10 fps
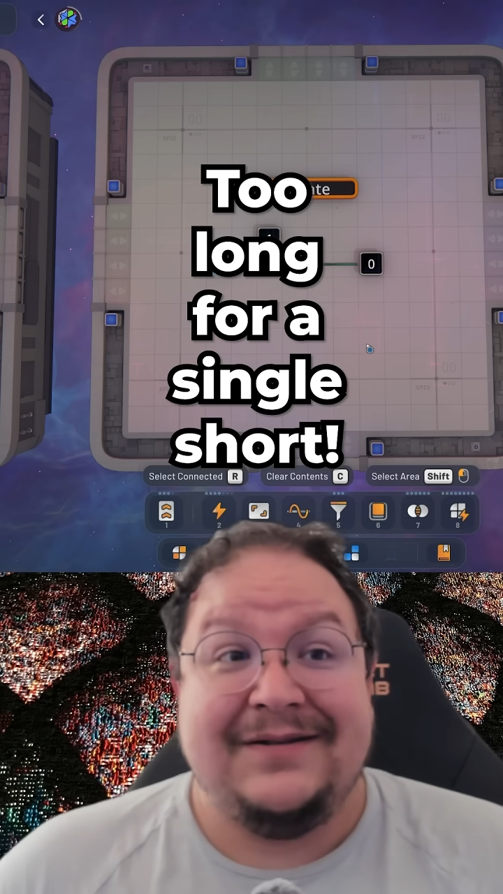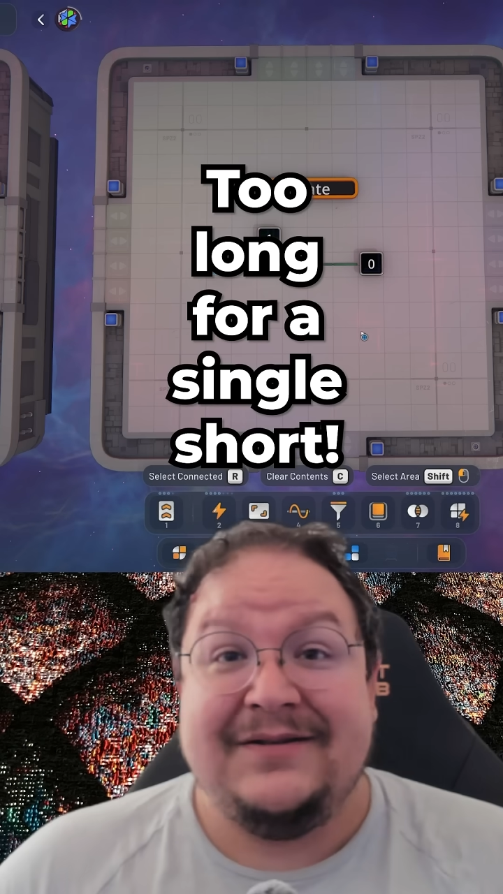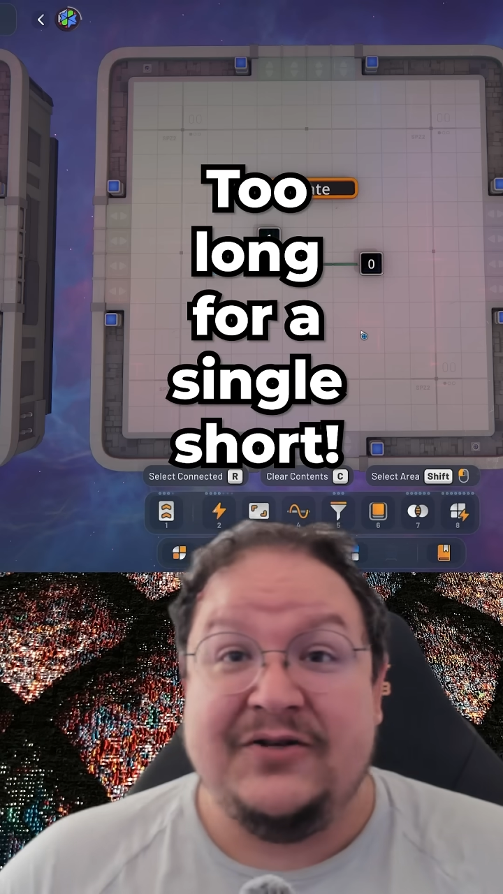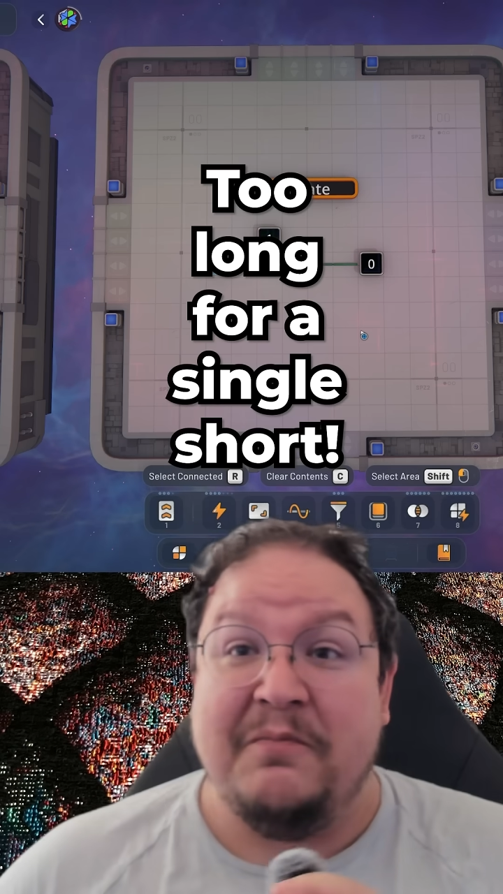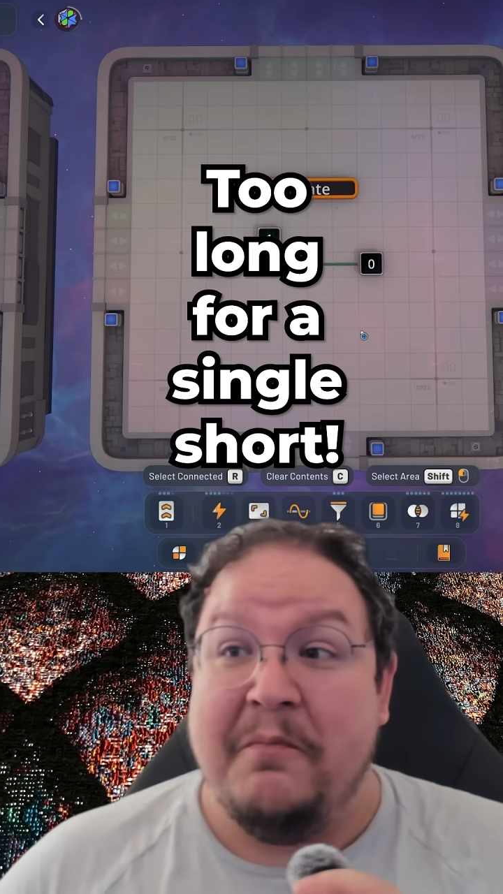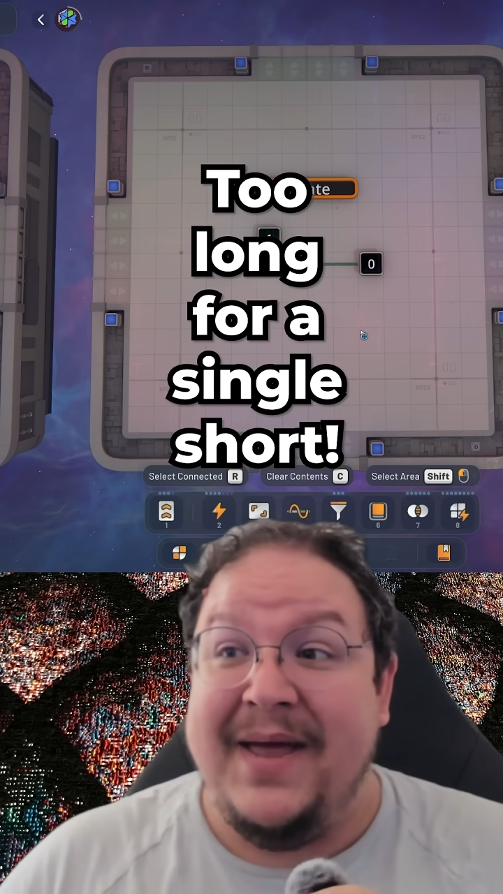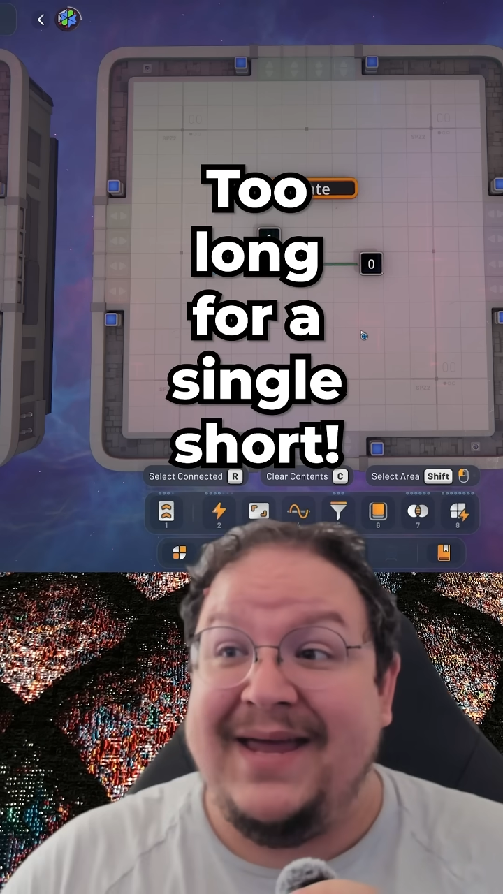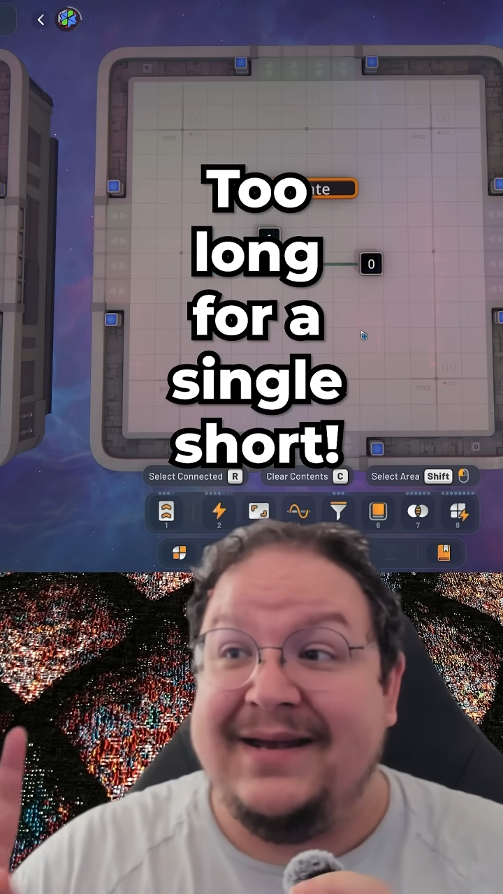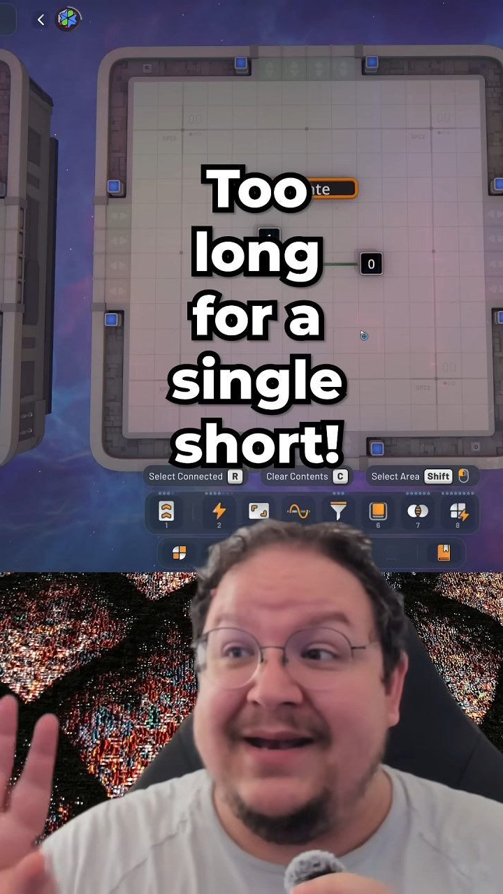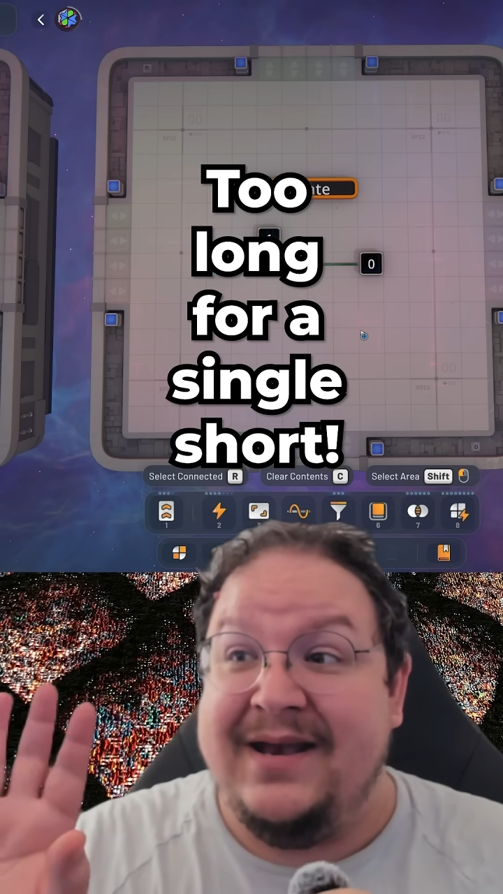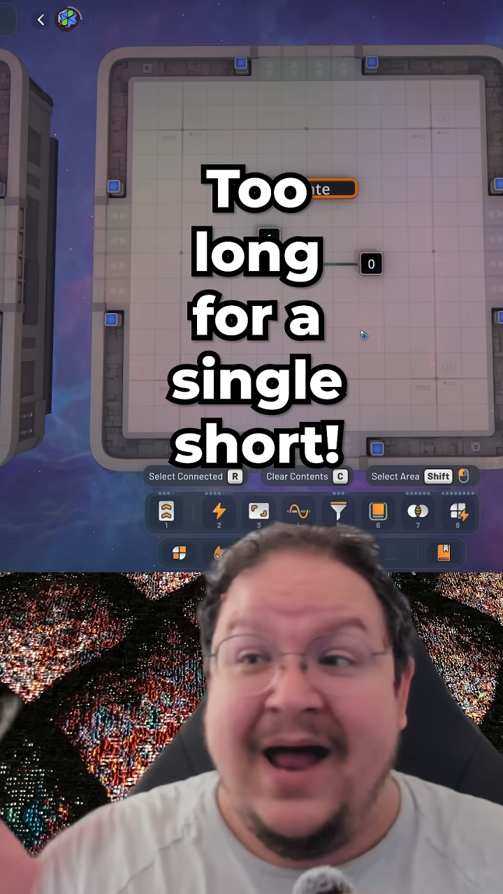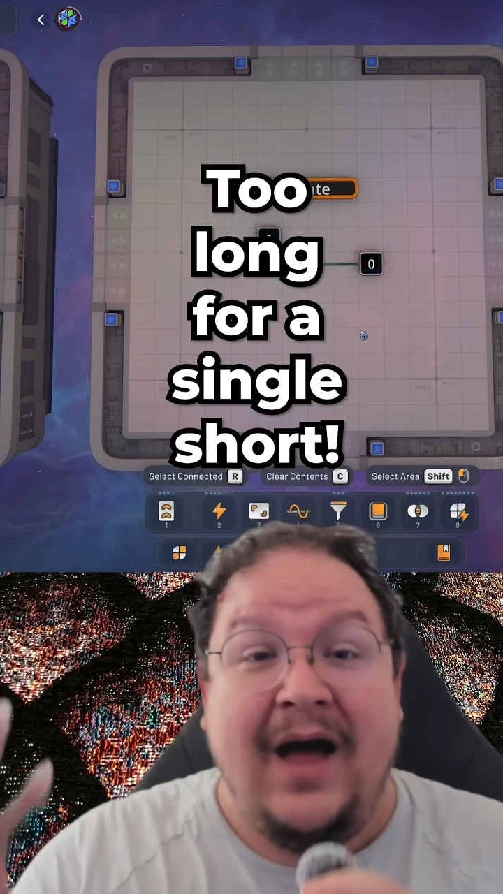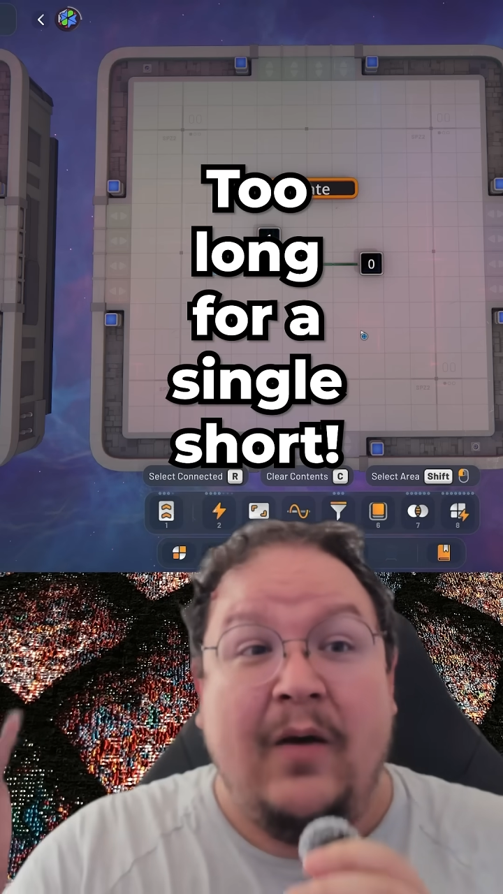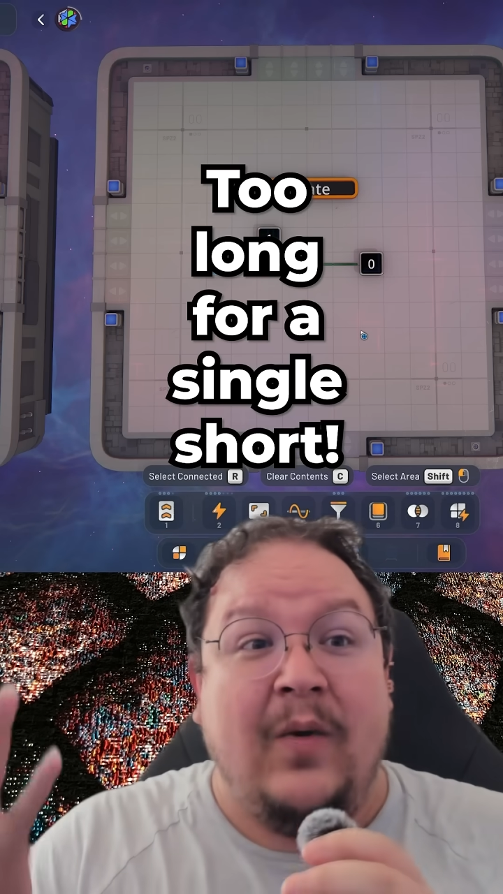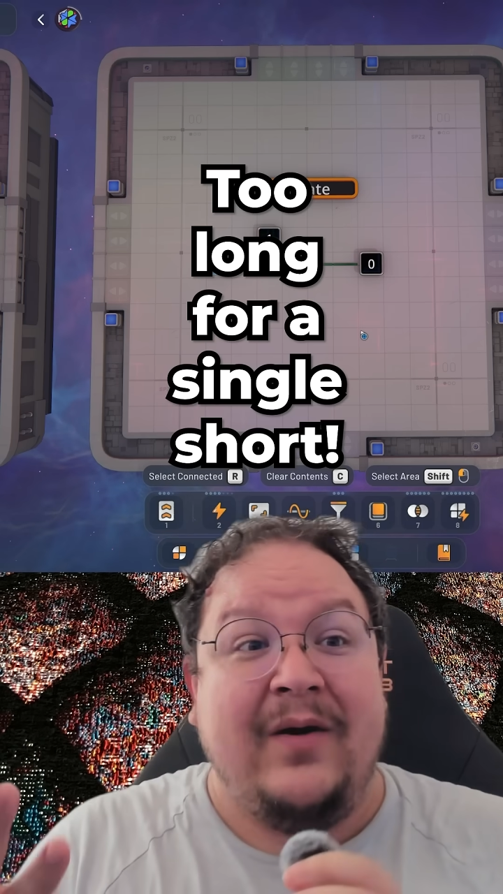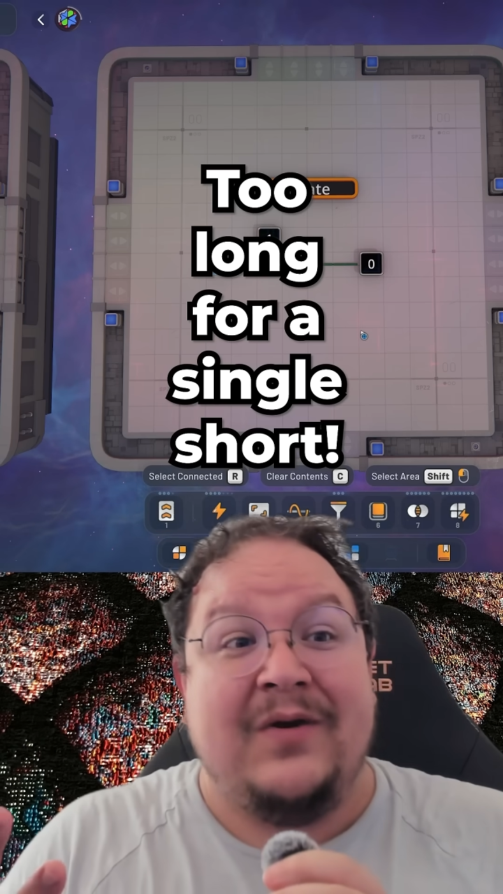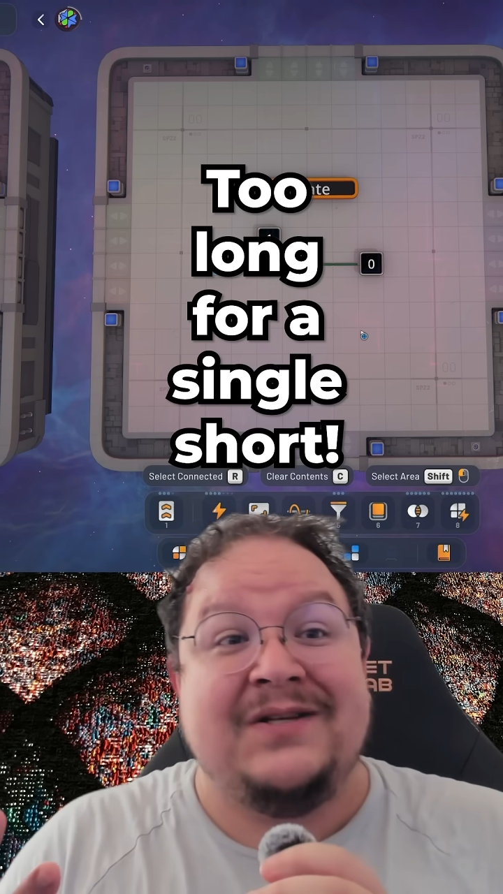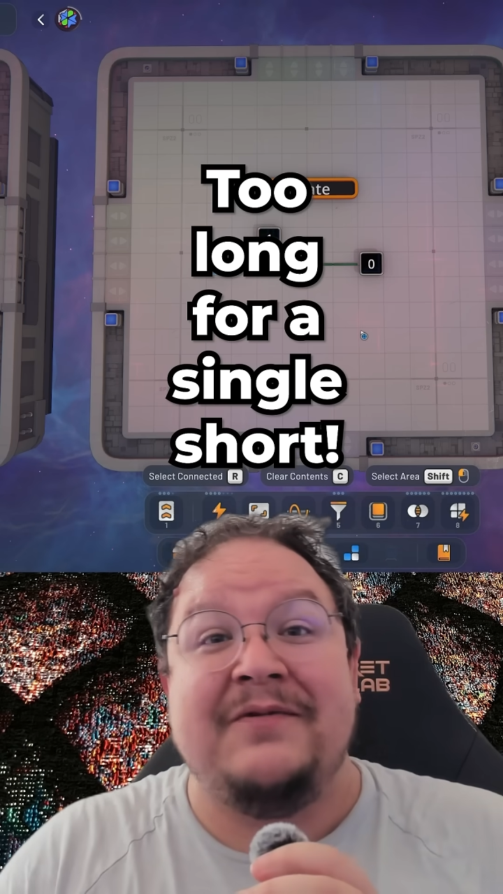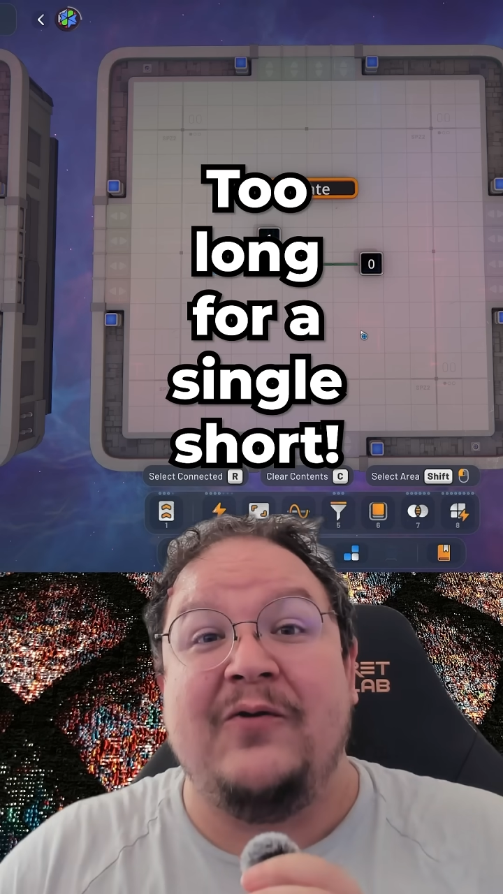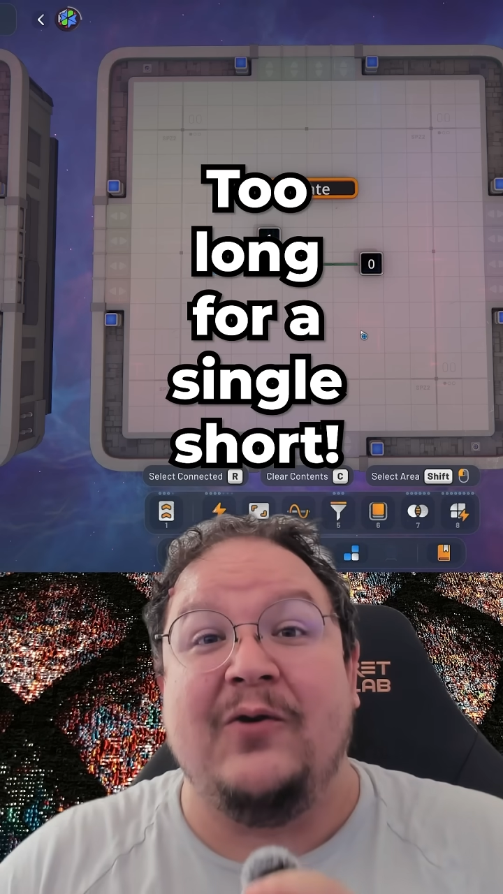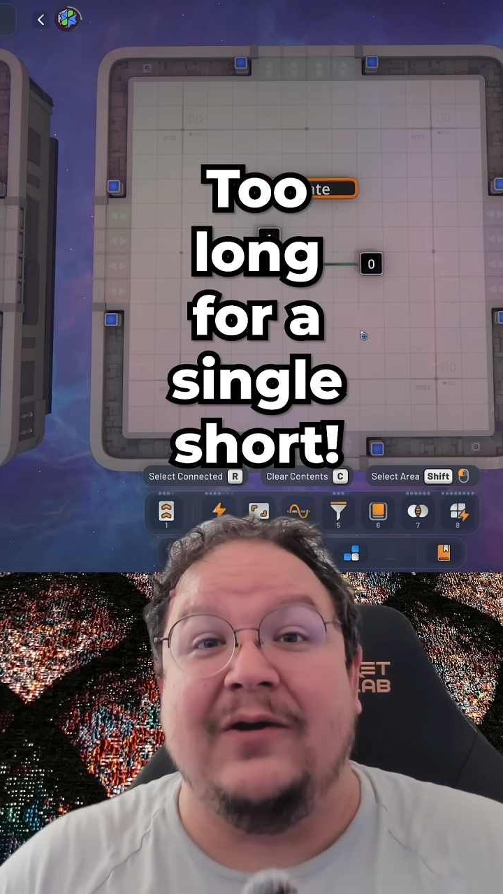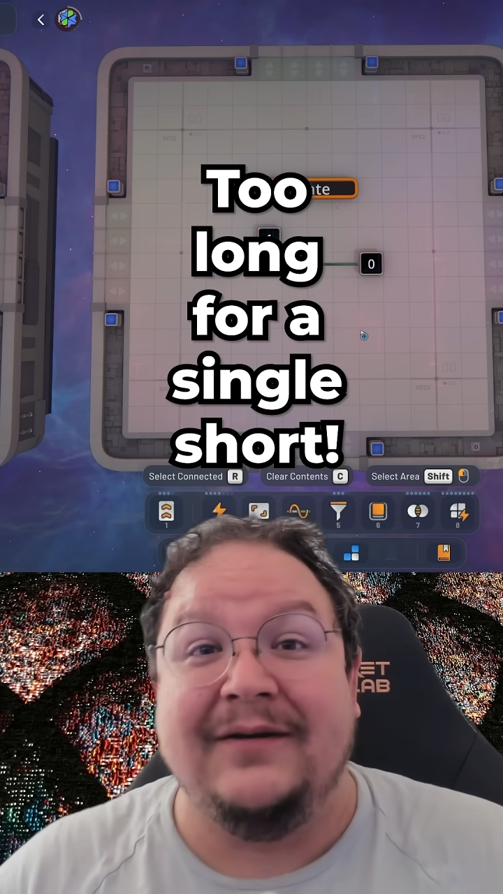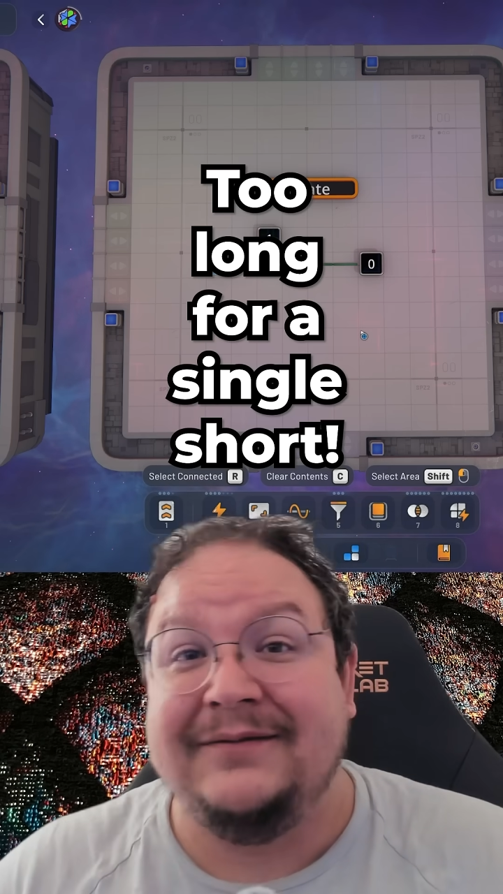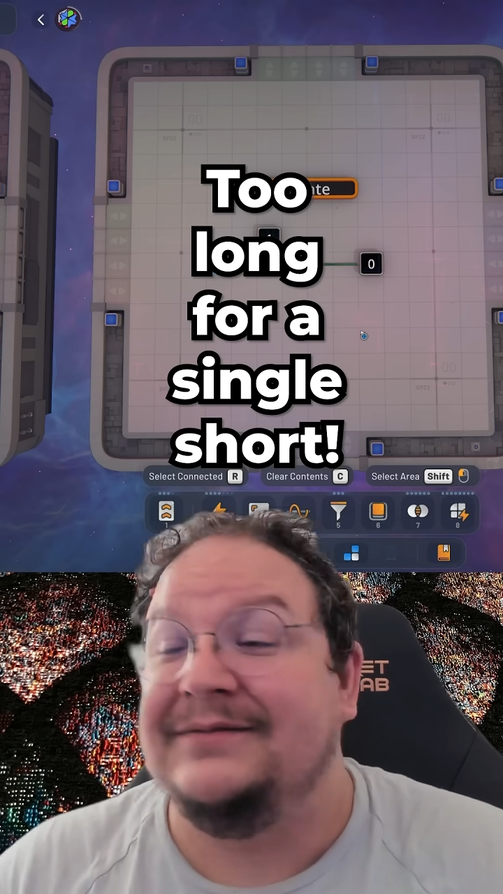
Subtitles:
Just make it not what it was before.